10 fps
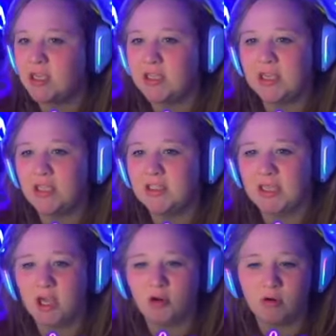he looks
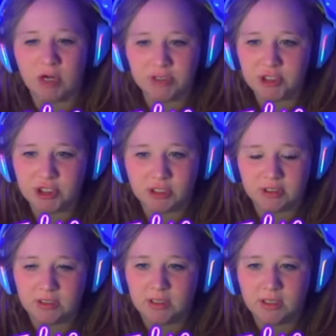like a crunch.
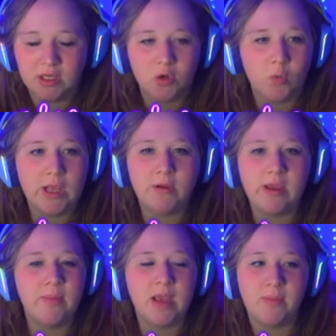
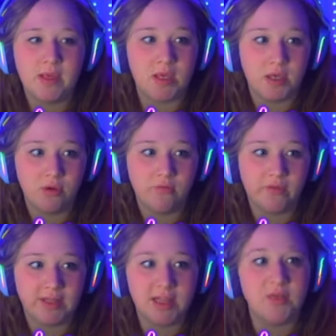Willie might be cute
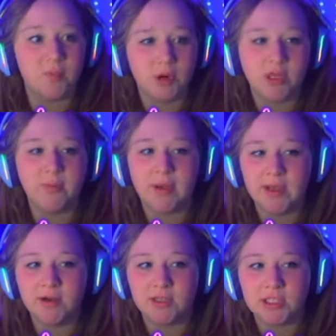for like the
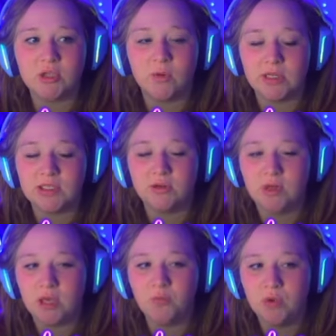porcupine or the squid, so
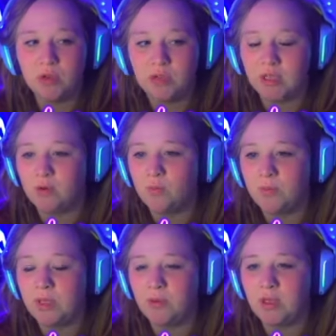keep Willie,
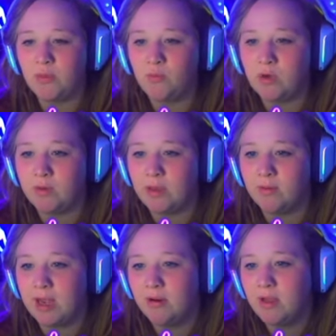keep Willie
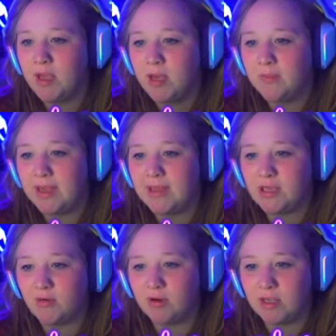around. But I
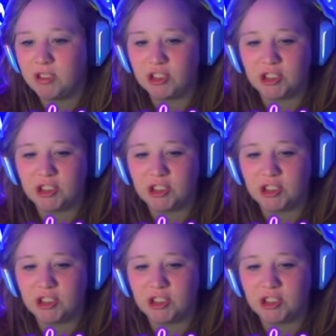think Crunch